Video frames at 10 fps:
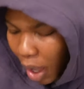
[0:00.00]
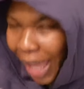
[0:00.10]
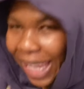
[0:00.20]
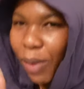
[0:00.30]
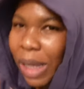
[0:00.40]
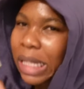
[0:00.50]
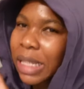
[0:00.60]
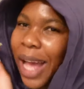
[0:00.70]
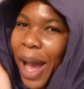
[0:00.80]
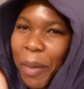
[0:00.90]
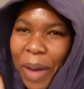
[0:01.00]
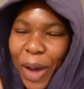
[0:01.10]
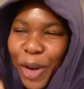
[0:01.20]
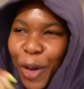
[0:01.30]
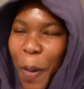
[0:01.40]
Anyways, I'm
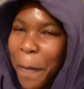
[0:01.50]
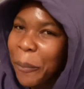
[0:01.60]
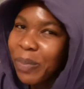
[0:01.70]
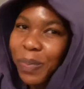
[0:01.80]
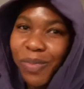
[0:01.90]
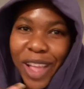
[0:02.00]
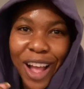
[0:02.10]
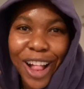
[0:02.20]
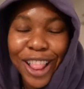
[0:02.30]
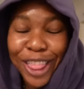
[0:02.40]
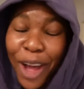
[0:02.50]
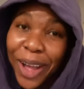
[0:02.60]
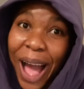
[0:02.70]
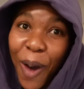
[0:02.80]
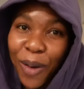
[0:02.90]
about to
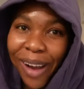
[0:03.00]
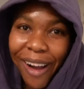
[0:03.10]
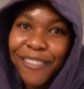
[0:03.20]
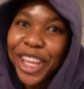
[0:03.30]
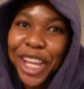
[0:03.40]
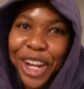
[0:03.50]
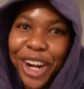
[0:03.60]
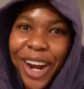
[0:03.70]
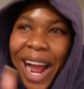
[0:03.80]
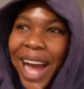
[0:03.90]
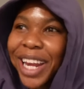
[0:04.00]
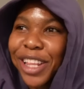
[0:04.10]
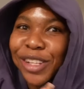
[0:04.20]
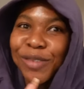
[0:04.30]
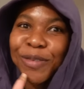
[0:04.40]
clock out of here, out
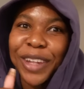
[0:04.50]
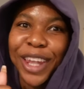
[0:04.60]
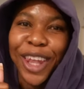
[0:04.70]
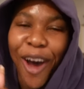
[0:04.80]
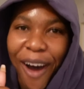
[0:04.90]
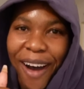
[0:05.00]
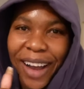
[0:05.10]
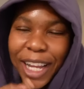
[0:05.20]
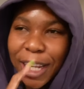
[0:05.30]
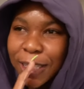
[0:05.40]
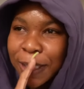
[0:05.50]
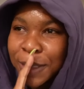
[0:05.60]
of this vlog.